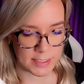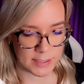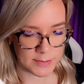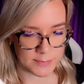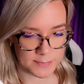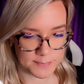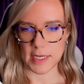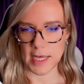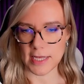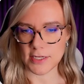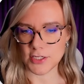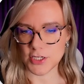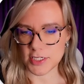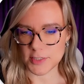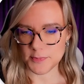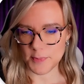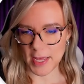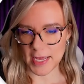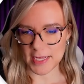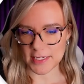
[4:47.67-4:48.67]
and just
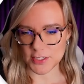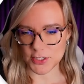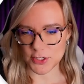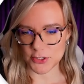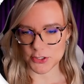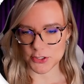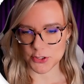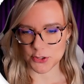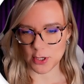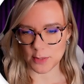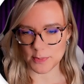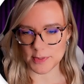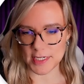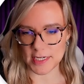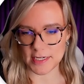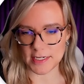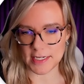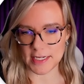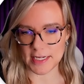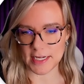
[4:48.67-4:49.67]
paste your script in
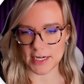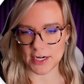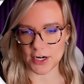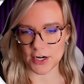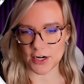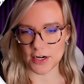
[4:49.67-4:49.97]
here.